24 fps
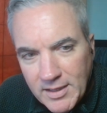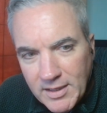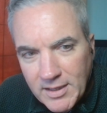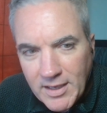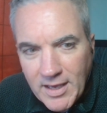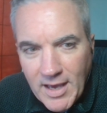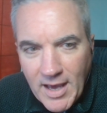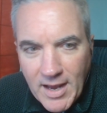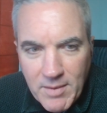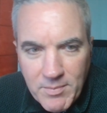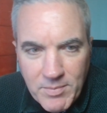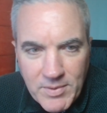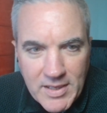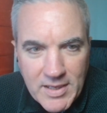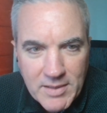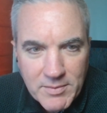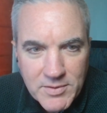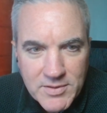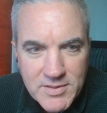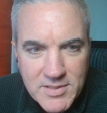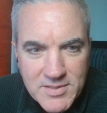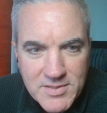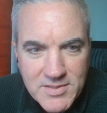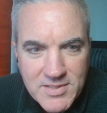got to be able
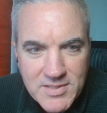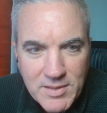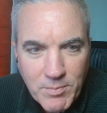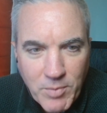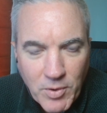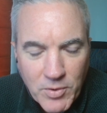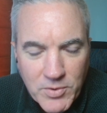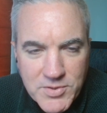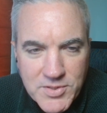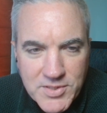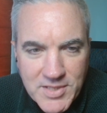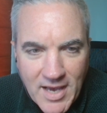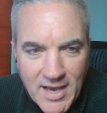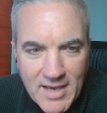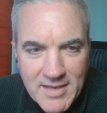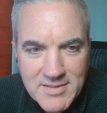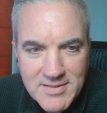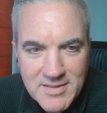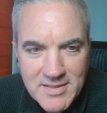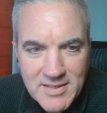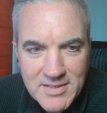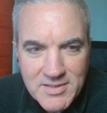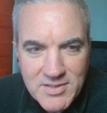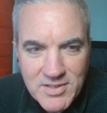to see both sides
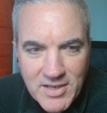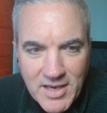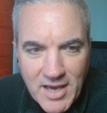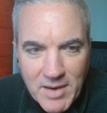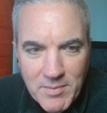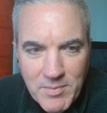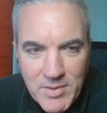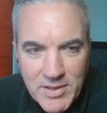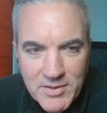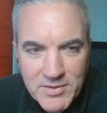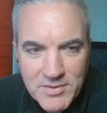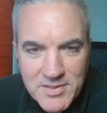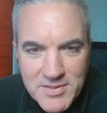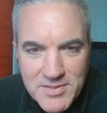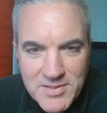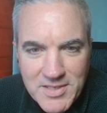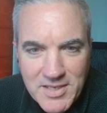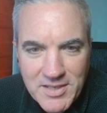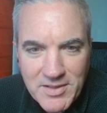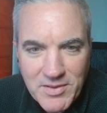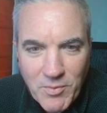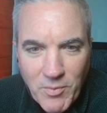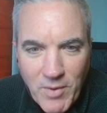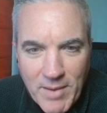of this. You got to be able to
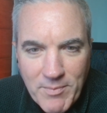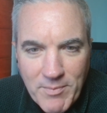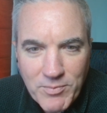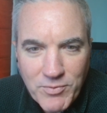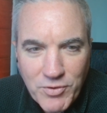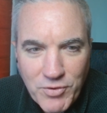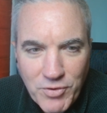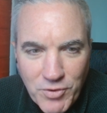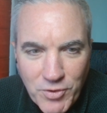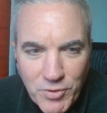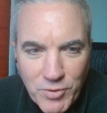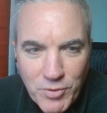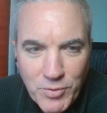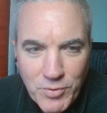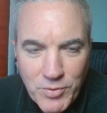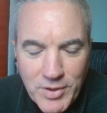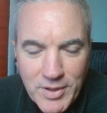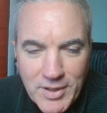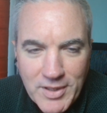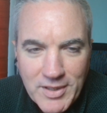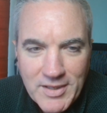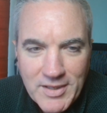see the Web 2